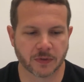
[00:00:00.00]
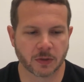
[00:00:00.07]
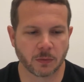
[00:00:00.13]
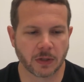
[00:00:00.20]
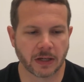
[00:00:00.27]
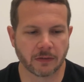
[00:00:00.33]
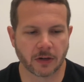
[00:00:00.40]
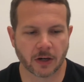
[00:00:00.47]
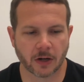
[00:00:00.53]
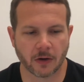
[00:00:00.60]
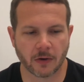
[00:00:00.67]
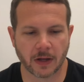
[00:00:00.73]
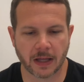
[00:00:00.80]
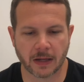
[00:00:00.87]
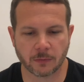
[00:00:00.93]
So we'll give it our
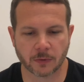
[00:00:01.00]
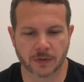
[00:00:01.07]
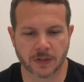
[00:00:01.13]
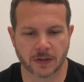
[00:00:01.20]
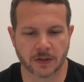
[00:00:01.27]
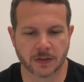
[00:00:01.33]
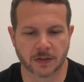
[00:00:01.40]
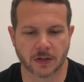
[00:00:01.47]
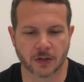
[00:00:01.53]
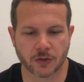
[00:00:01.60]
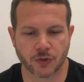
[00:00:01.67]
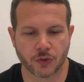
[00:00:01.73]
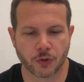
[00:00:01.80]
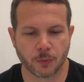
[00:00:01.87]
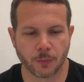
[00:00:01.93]
go ahead and we'll say this is our
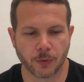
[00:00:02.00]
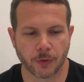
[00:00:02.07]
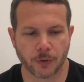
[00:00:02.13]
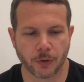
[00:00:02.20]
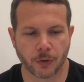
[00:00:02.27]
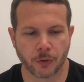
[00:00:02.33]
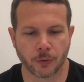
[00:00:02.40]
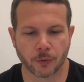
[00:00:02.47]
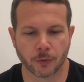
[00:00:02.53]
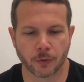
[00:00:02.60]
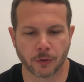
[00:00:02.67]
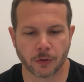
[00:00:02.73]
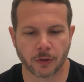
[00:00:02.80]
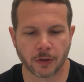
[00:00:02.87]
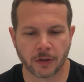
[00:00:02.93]
super
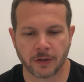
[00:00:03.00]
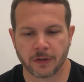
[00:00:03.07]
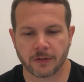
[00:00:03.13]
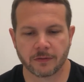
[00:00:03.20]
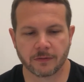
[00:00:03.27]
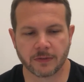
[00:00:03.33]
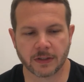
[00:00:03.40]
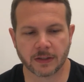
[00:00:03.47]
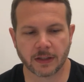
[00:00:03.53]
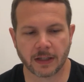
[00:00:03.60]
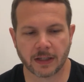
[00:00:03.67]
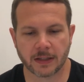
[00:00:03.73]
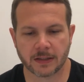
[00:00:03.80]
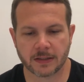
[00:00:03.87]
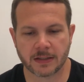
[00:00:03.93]
cool
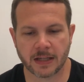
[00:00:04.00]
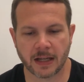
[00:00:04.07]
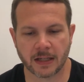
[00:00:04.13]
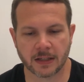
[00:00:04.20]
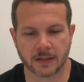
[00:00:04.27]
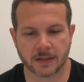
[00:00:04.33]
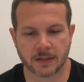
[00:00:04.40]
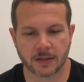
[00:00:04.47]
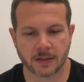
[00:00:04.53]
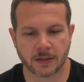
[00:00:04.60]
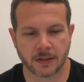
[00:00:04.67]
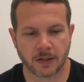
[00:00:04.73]
VLAN tenant